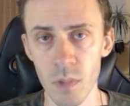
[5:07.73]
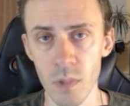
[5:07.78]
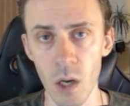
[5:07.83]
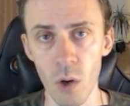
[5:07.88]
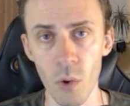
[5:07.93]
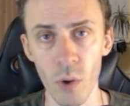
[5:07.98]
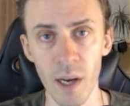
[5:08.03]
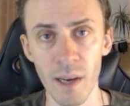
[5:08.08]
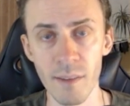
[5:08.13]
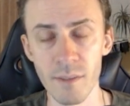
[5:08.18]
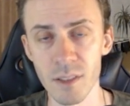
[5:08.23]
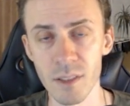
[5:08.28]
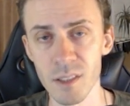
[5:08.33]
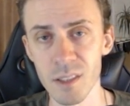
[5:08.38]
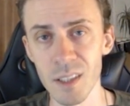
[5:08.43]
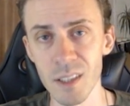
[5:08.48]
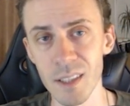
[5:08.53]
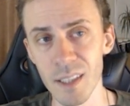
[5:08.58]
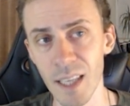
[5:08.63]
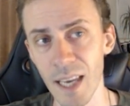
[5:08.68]
Now, I haven't
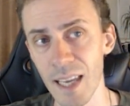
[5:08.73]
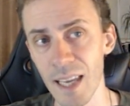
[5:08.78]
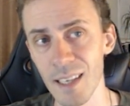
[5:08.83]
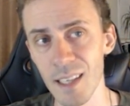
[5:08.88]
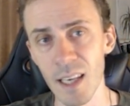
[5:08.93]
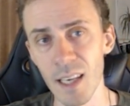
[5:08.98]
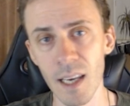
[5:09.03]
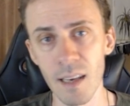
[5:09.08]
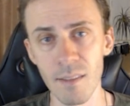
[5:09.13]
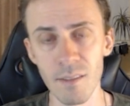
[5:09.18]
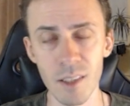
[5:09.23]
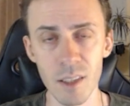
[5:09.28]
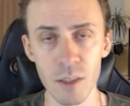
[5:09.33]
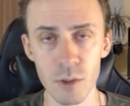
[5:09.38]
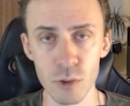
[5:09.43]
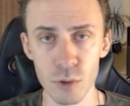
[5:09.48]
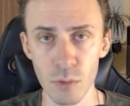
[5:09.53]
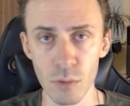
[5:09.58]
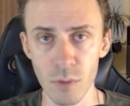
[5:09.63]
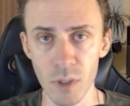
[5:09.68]
seen any
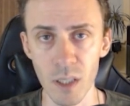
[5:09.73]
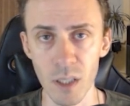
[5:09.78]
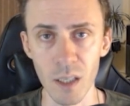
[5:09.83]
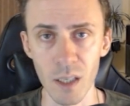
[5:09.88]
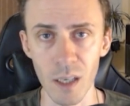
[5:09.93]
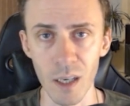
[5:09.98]
evidence of any